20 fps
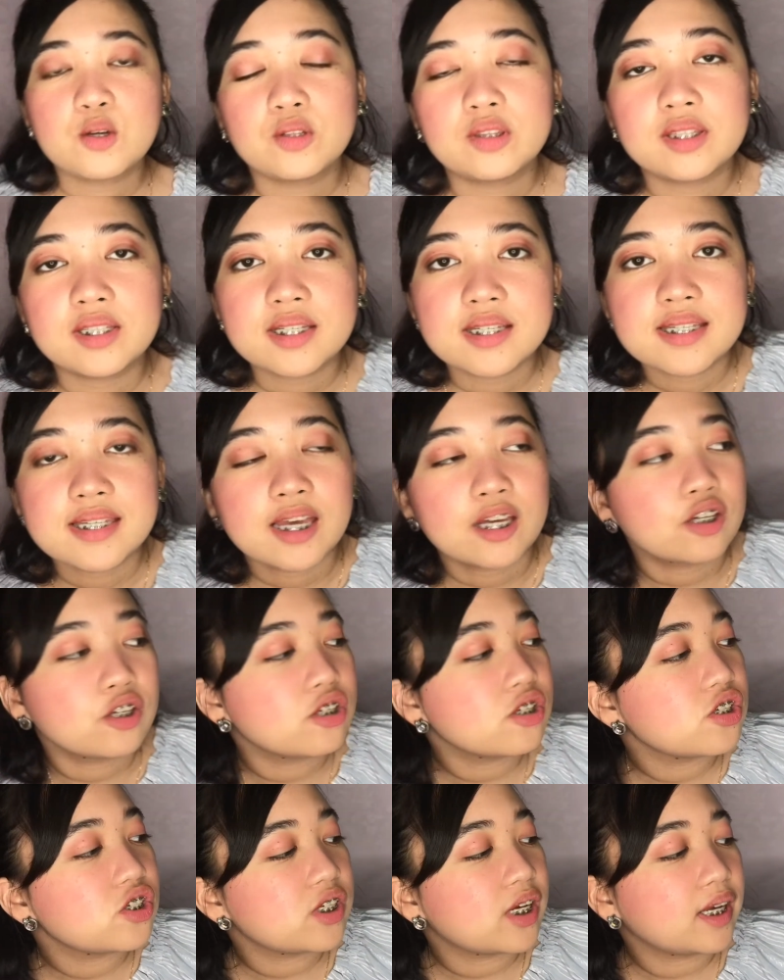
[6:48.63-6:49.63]
the
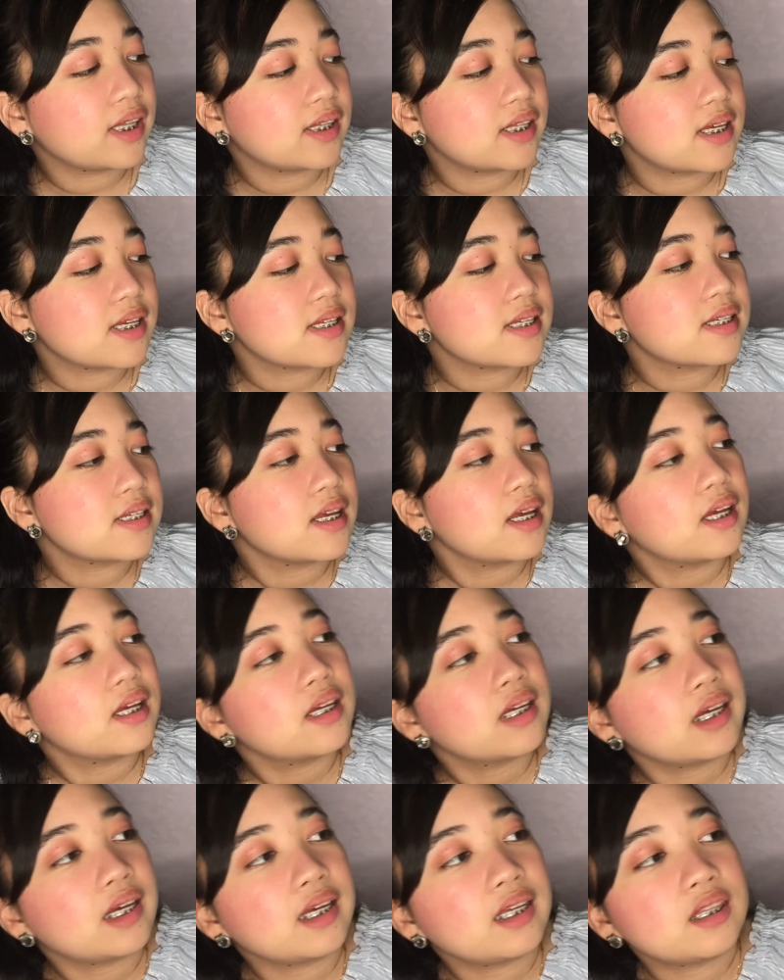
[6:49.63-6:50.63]
second shade is
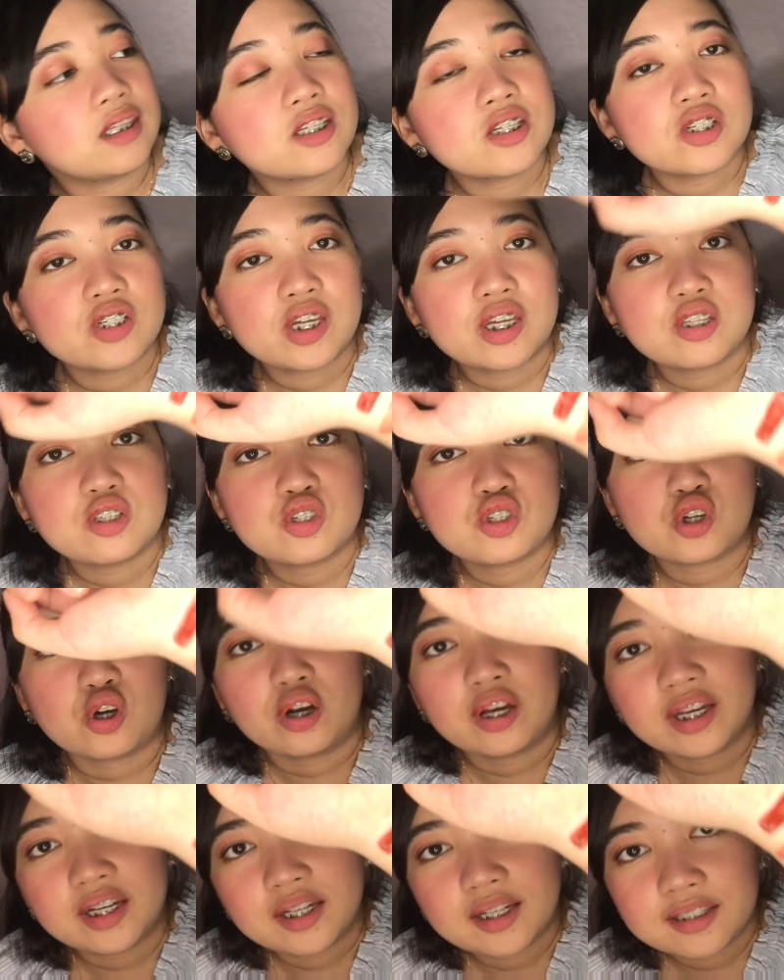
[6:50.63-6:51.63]
in the shade
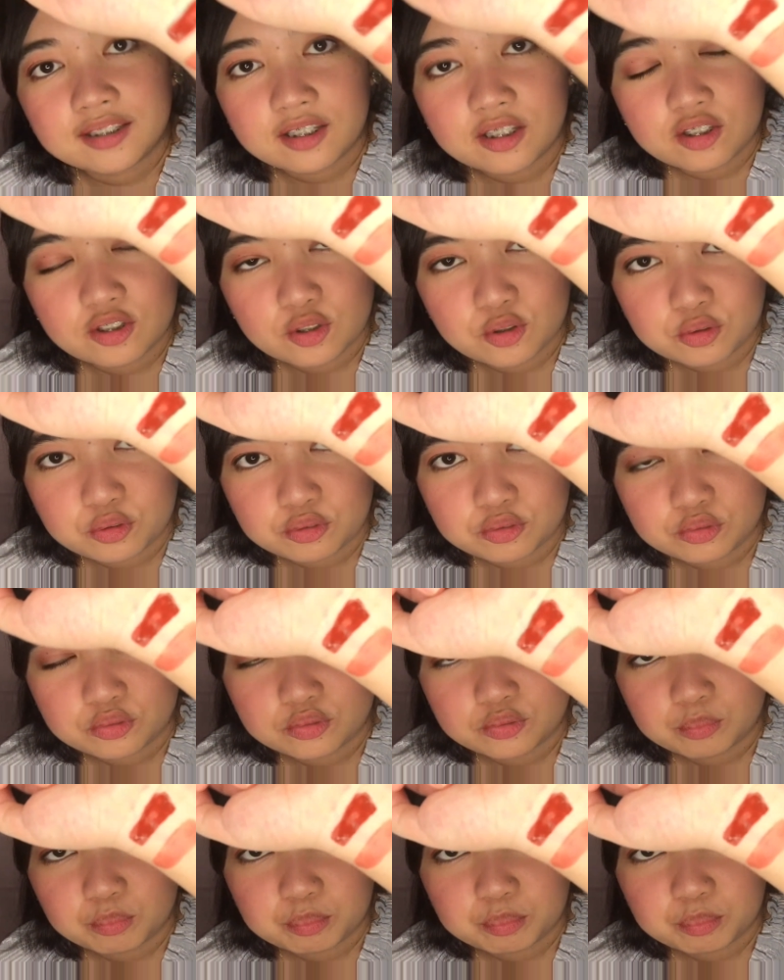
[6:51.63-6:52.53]
Joy. Ganyan yung